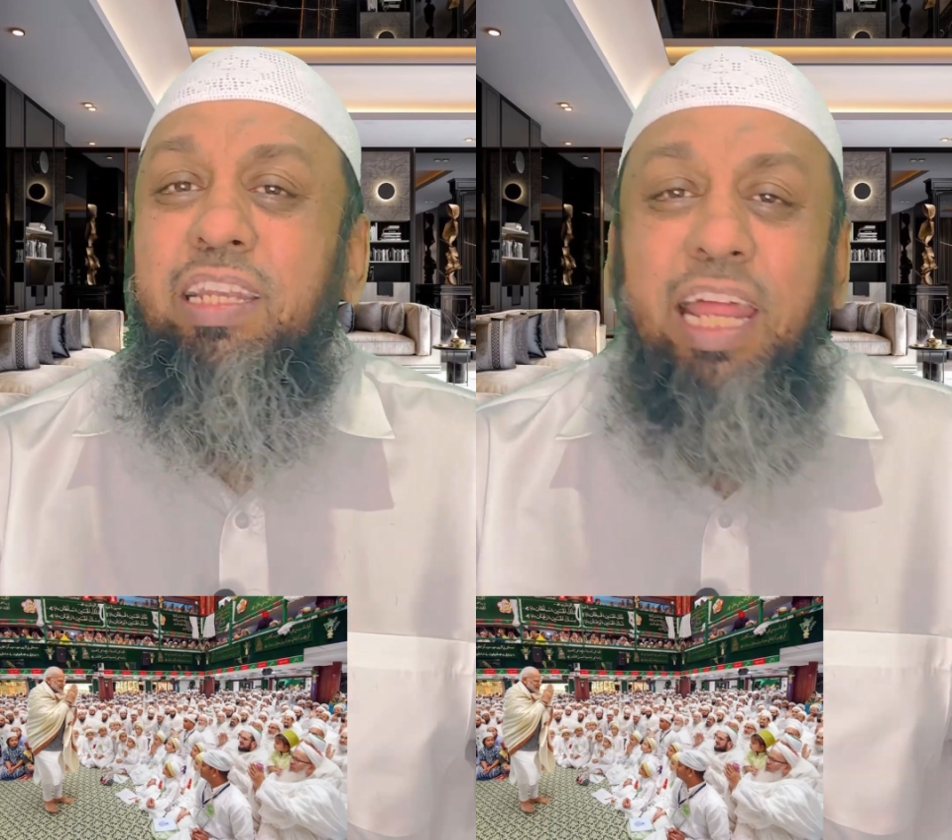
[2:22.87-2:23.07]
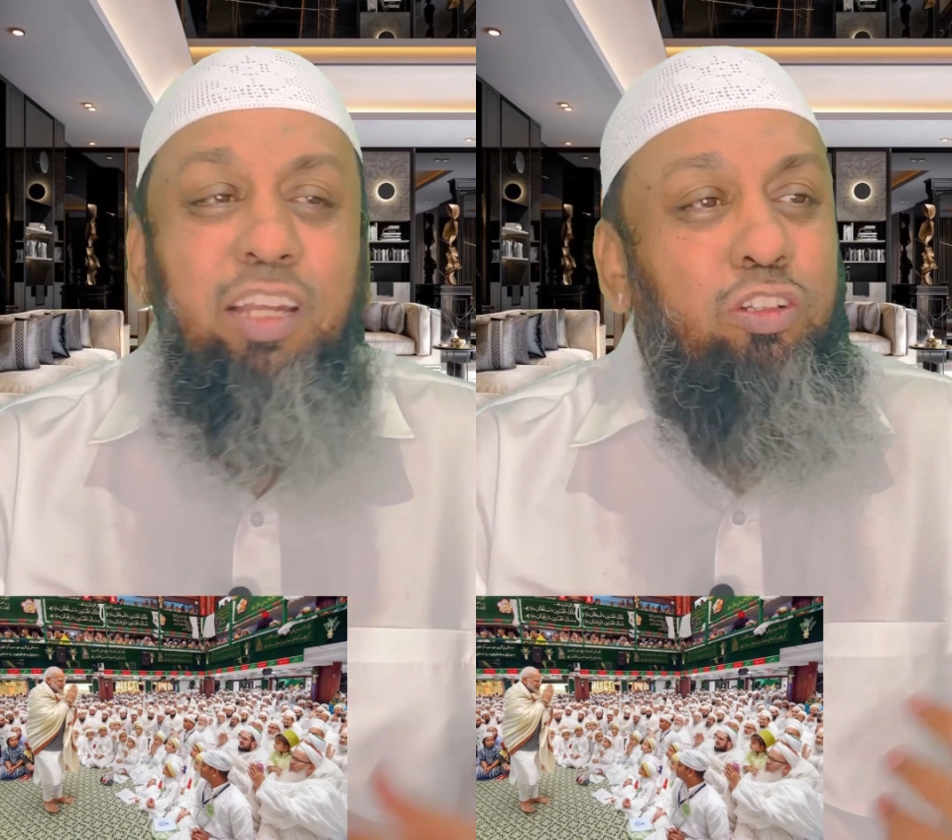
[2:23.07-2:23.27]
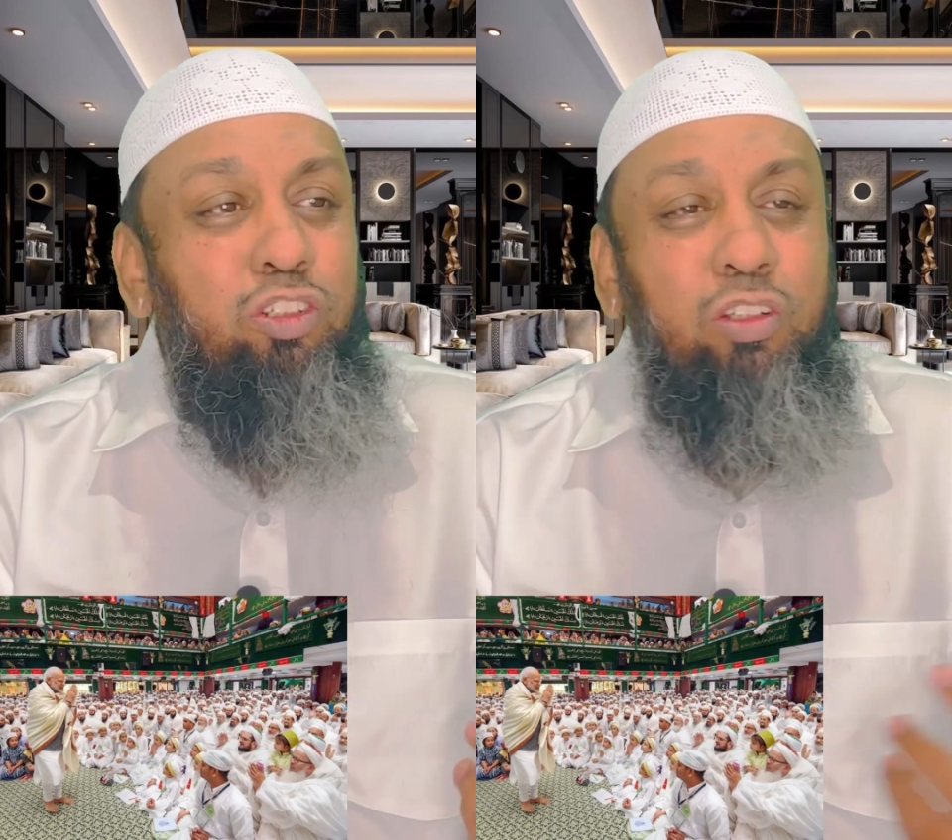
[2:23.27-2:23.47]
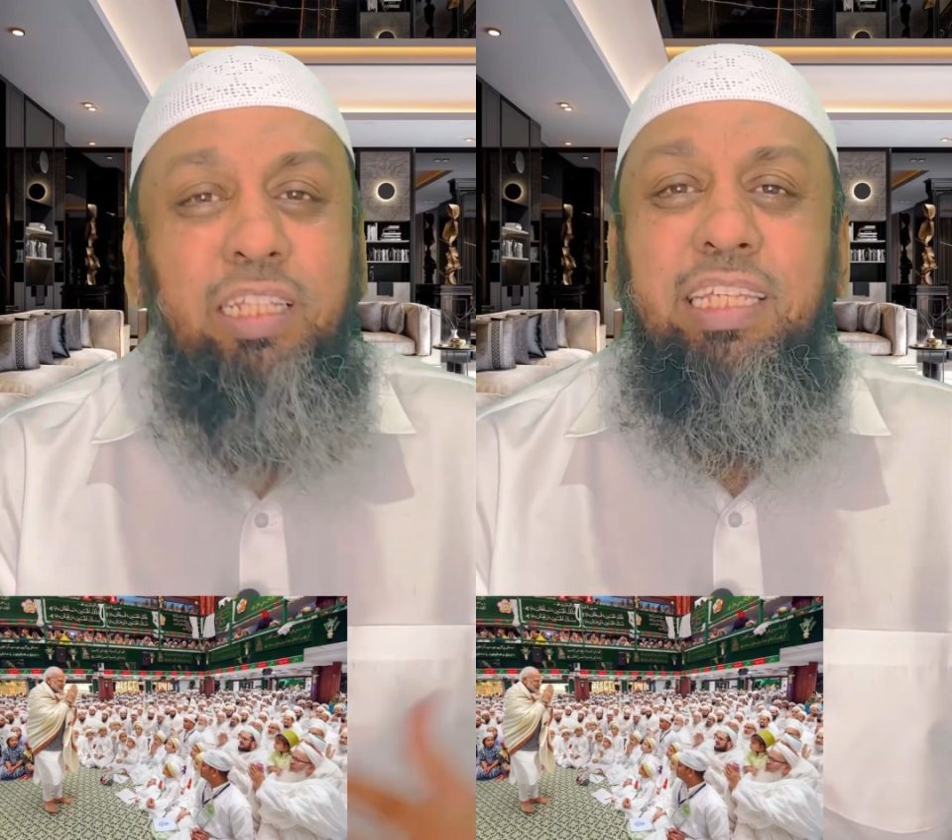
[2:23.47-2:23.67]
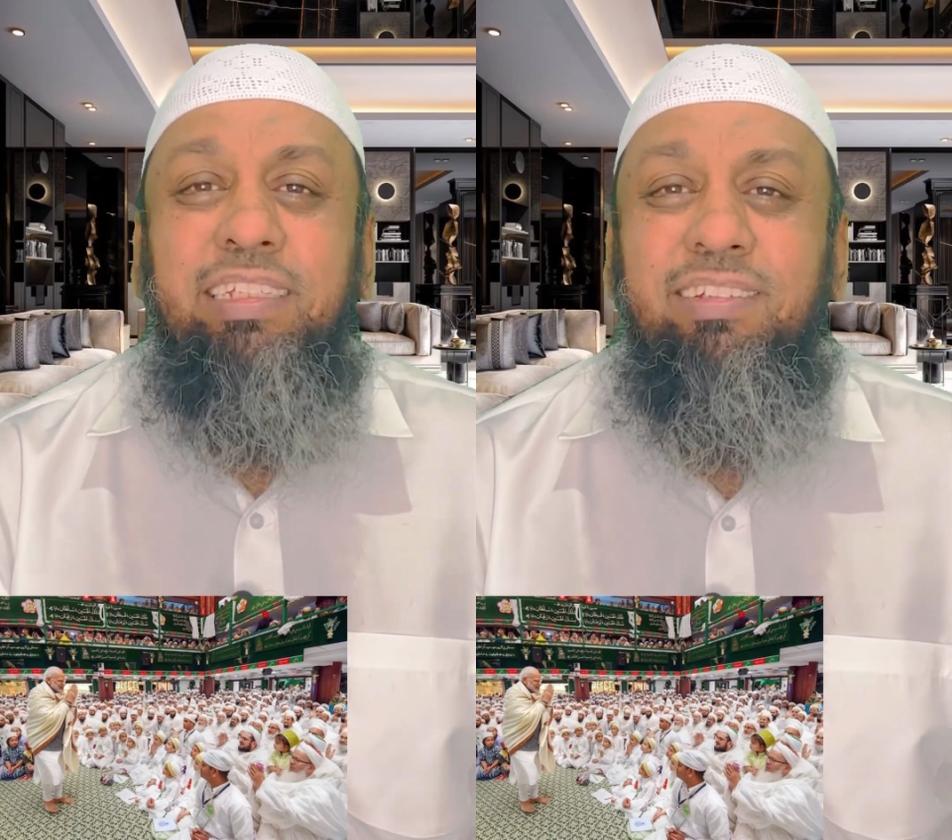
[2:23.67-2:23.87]
and trying to show
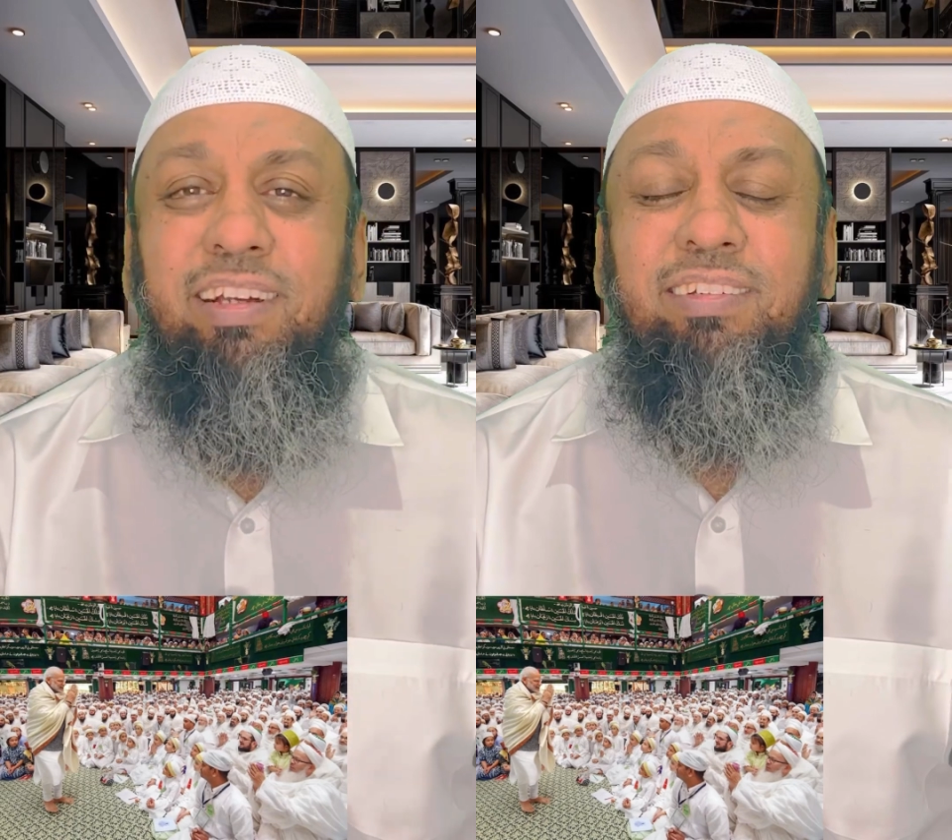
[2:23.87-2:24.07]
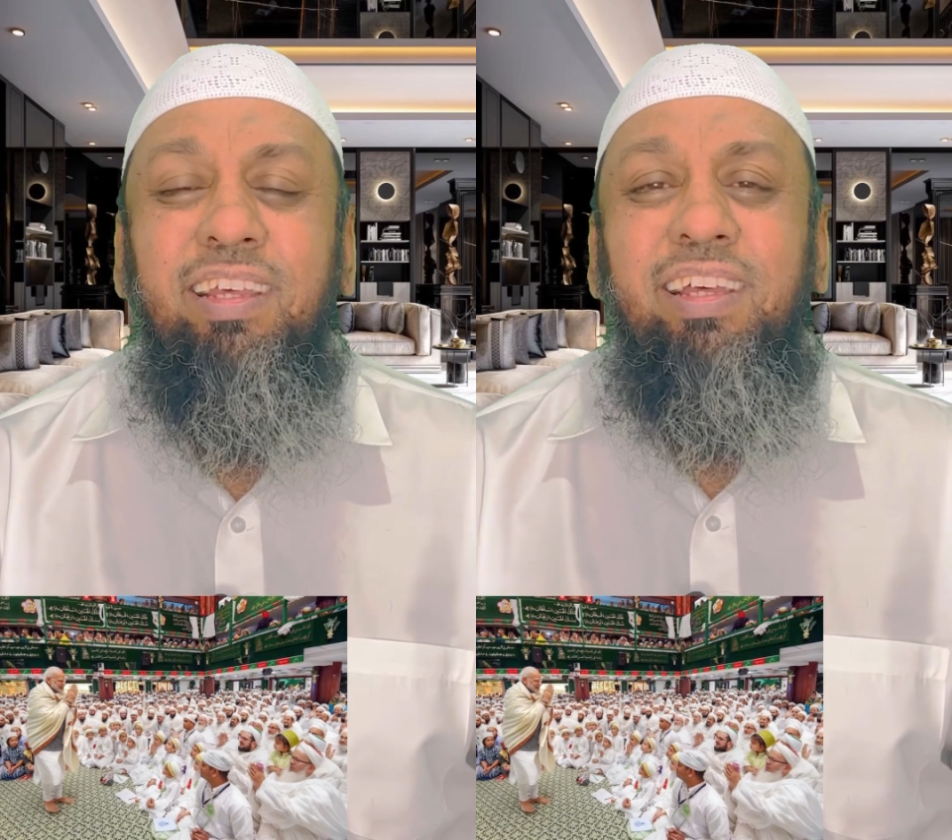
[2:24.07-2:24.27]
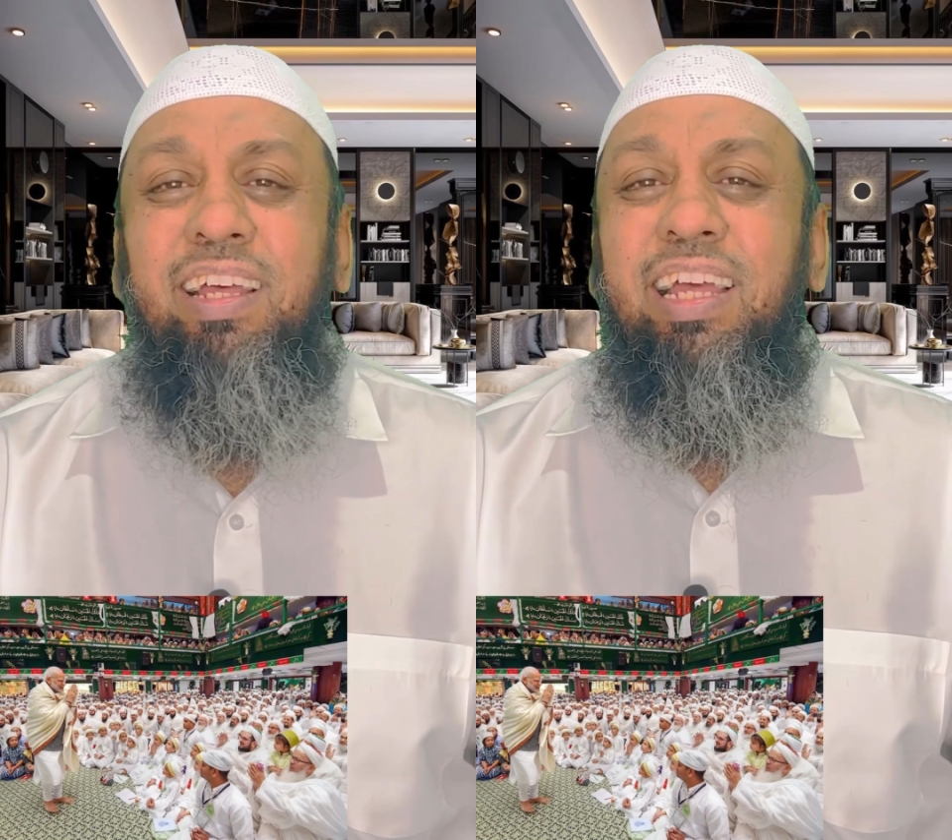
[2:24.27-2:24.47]
the gestures.